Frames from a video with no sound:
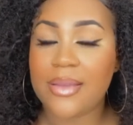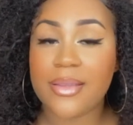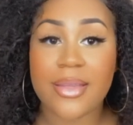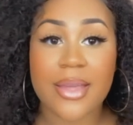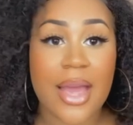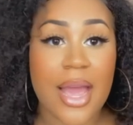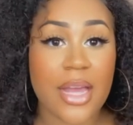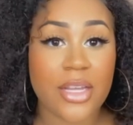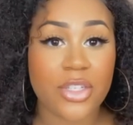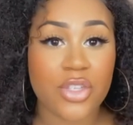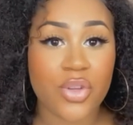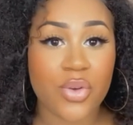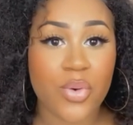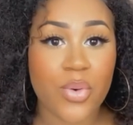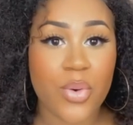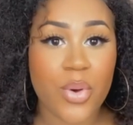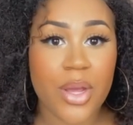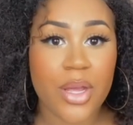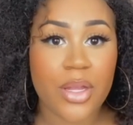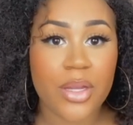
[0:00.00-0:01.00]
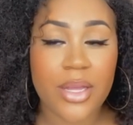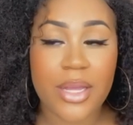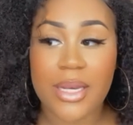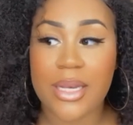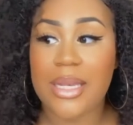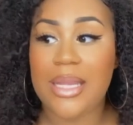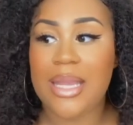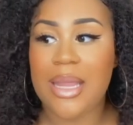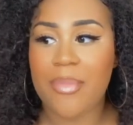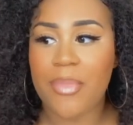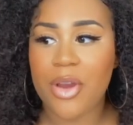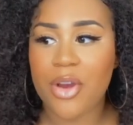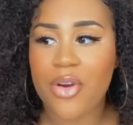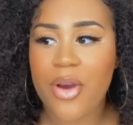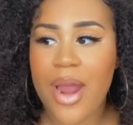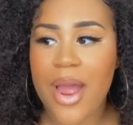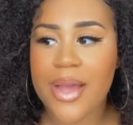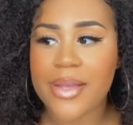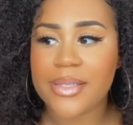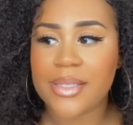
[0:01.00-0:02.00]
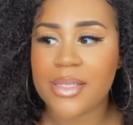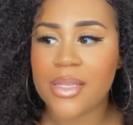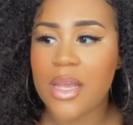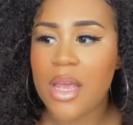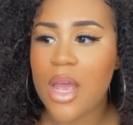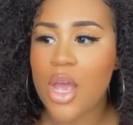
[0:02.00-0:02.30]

Castor Oil and lemongrass.